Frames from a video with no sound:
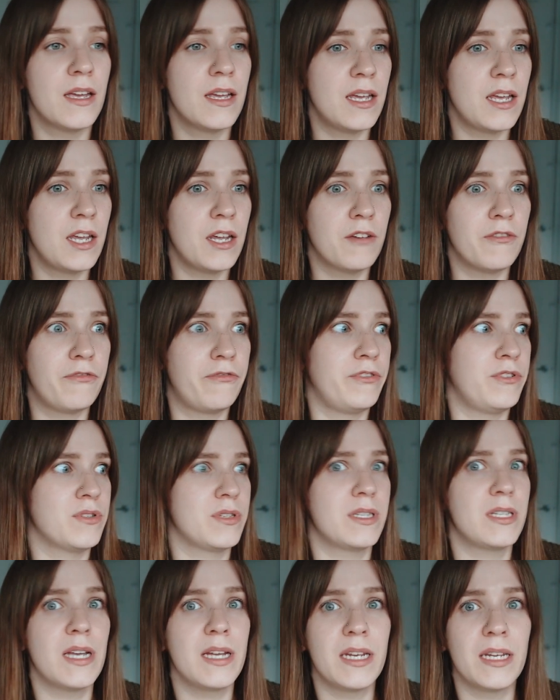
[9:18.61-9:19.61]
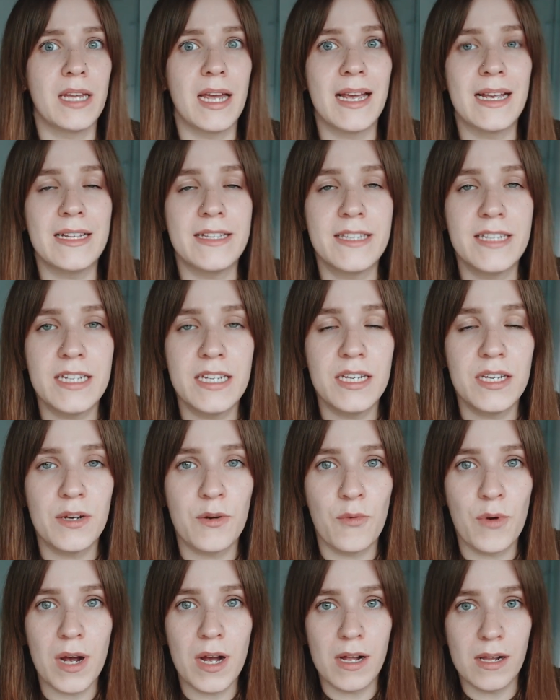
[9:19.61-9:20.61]
If you're studying IT,
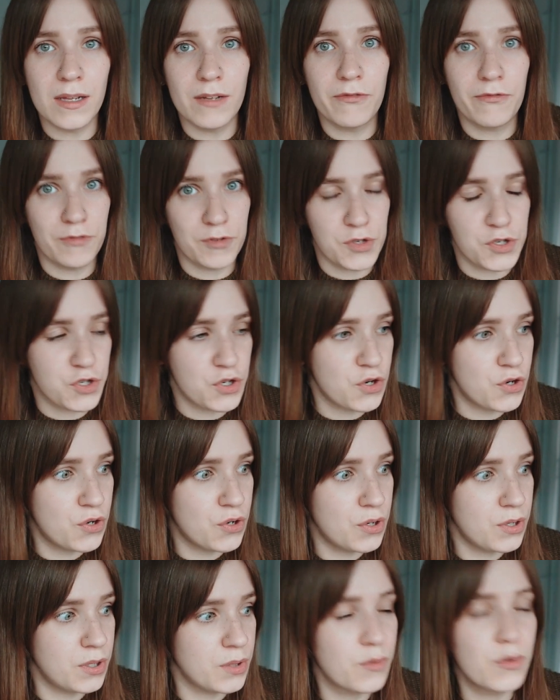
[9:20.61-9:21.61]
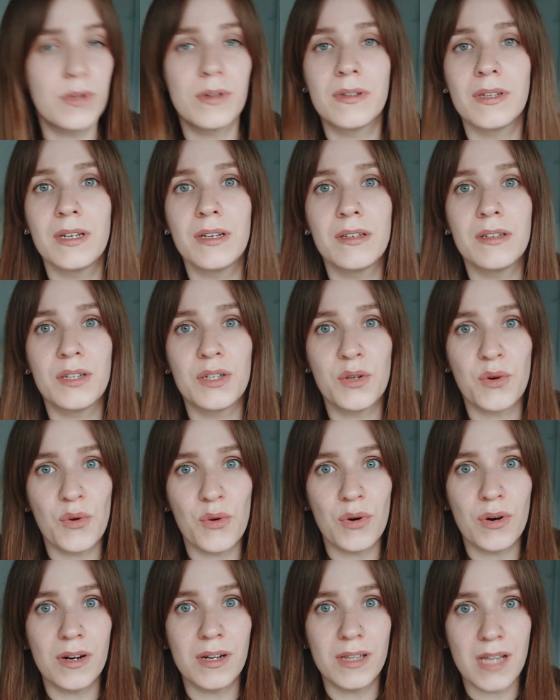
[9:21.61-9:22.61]
well, for sure you will need
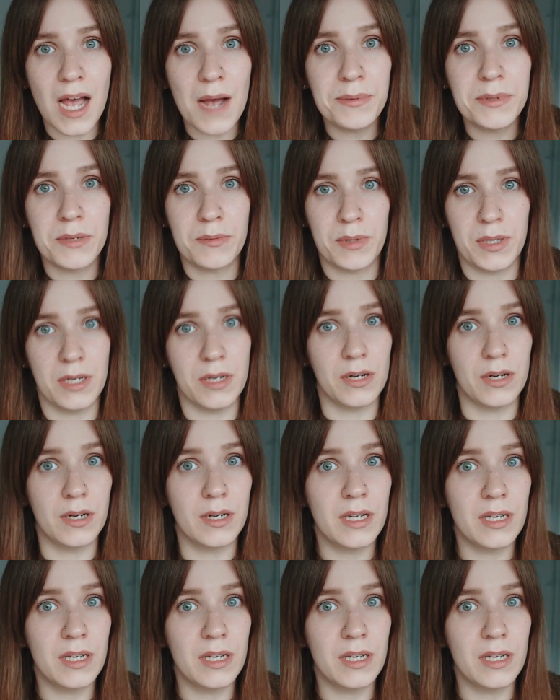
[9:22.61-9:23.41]
your laptop here.